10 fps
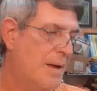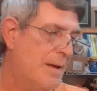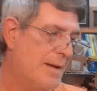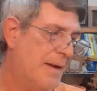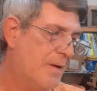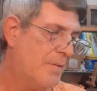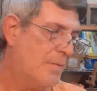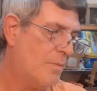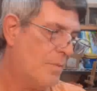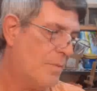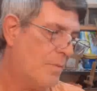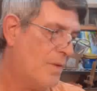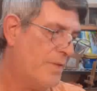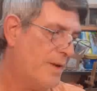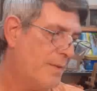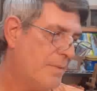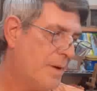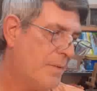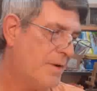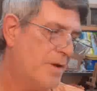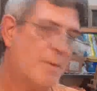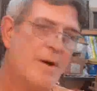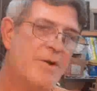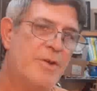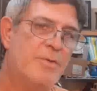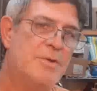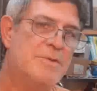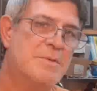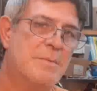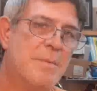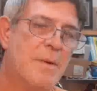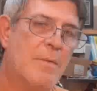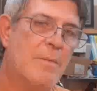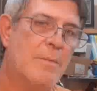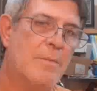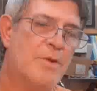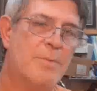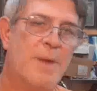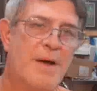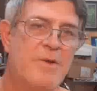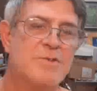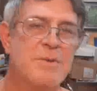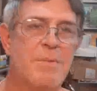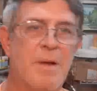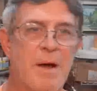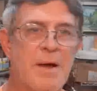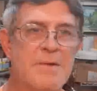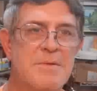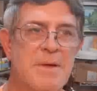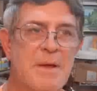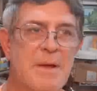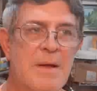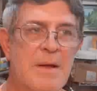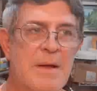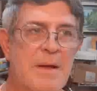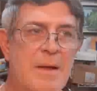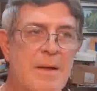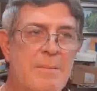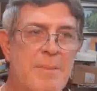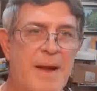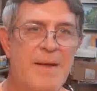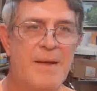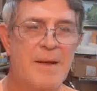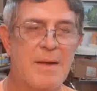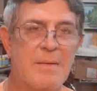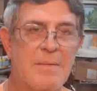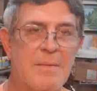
Now, one thing I want to talk about too is when you buy your supplies, painting